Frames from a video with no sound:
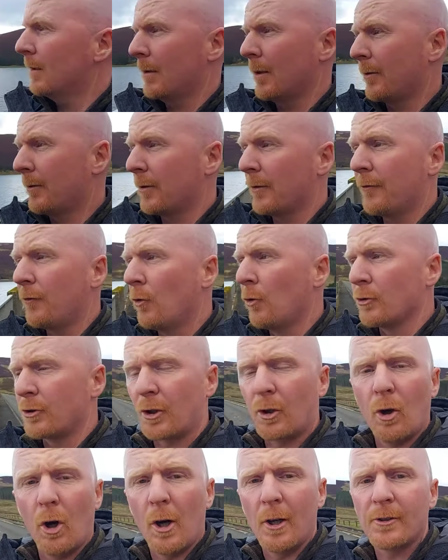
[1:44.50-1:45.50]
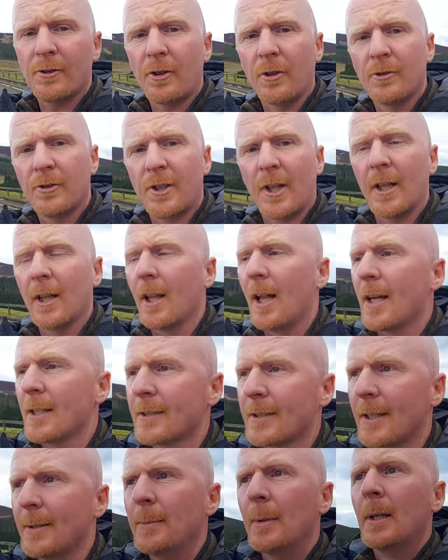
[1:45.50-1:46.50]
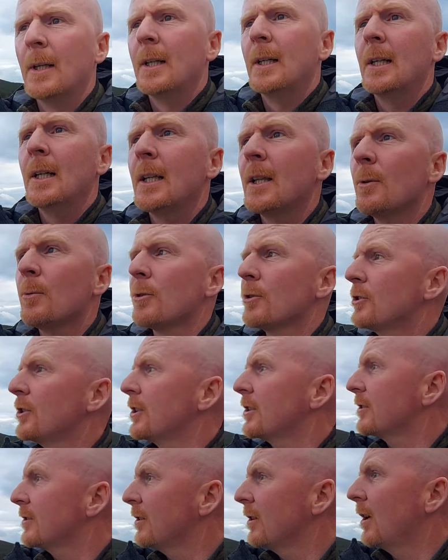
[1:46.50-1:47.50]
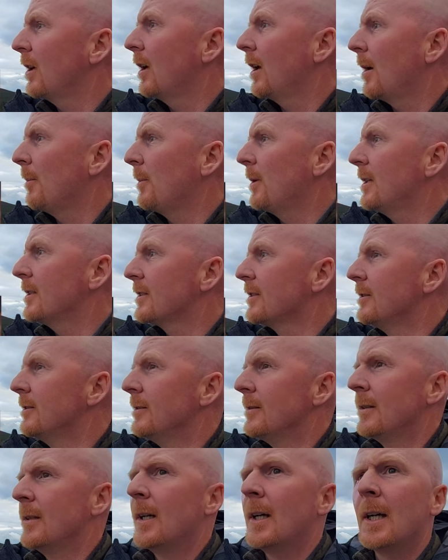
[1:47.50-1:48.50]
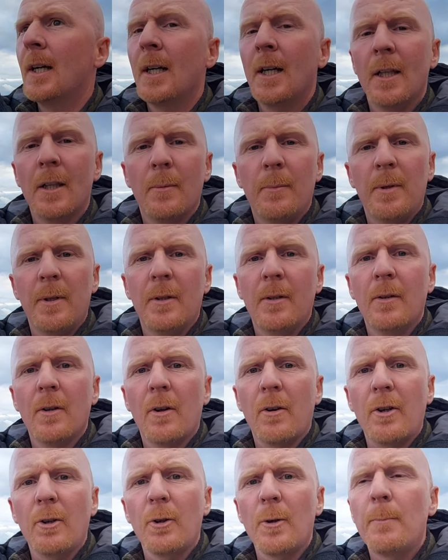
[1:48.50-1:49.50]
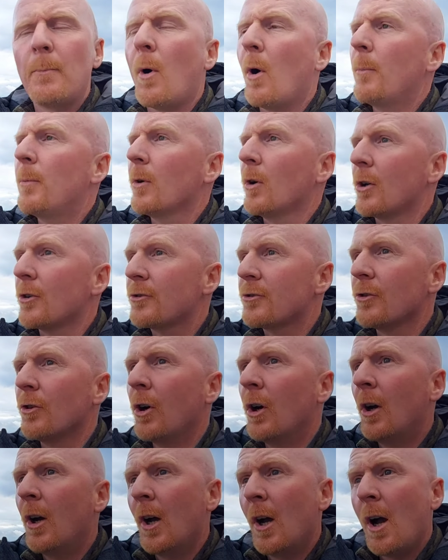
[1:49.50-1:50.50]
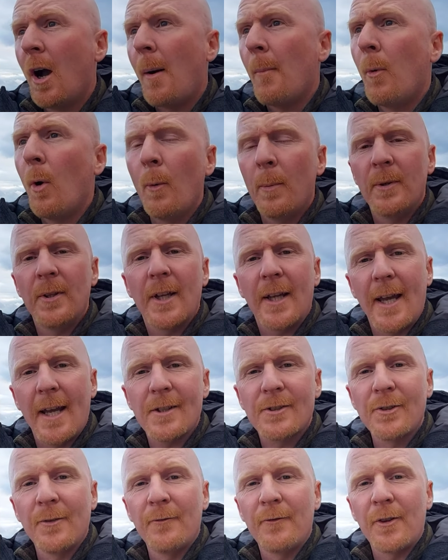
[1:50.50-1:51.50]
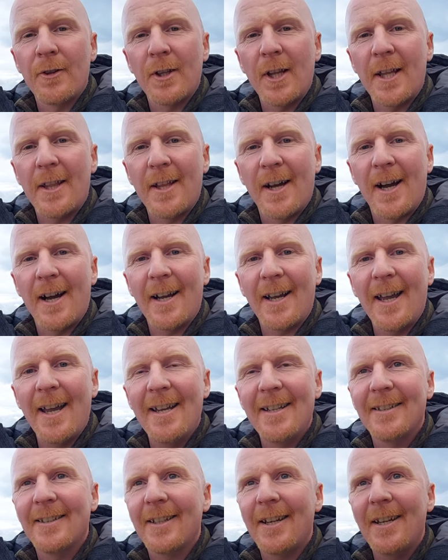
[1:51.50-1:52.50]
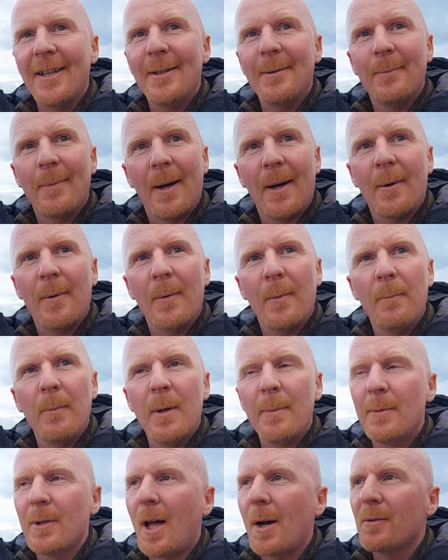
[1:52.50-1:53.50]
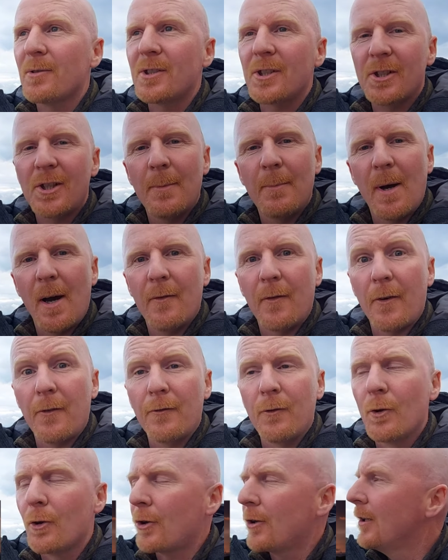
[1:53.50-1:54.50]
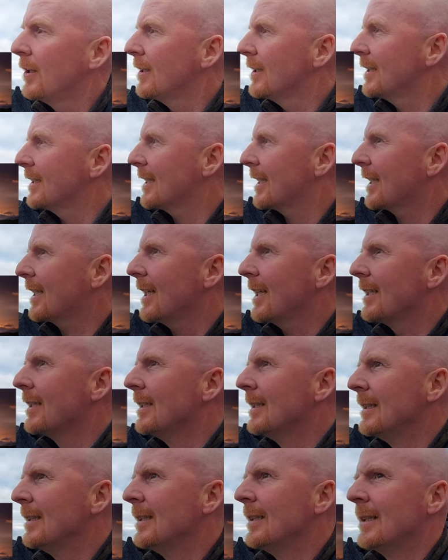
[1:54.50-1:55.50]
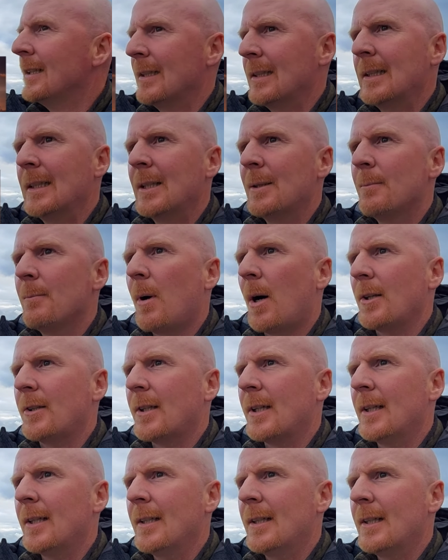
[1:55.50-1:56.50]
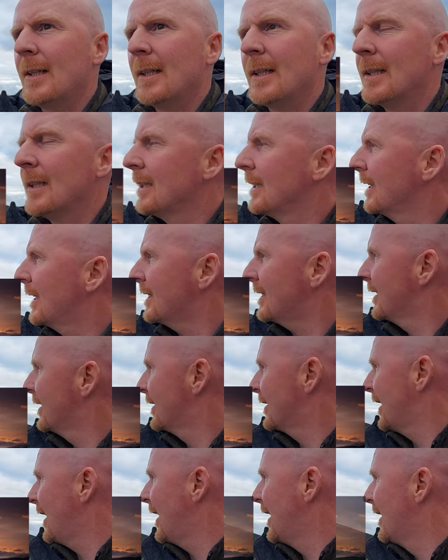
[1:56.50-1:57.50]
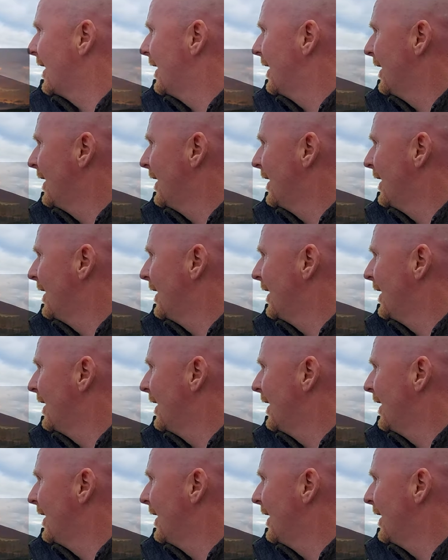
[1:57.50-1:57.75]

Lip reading: the photos I got at sunset the last time, they were just amazing. And they've been really popular, so I'm hoping to get something like that again tonight, but maybe that was just a bit of a fluke, and I can. But this is the